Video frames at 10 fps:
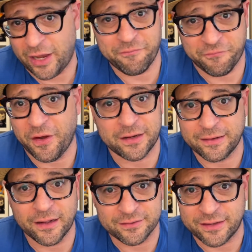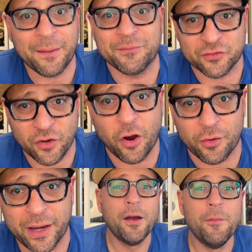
I fucked us. I'm sorry.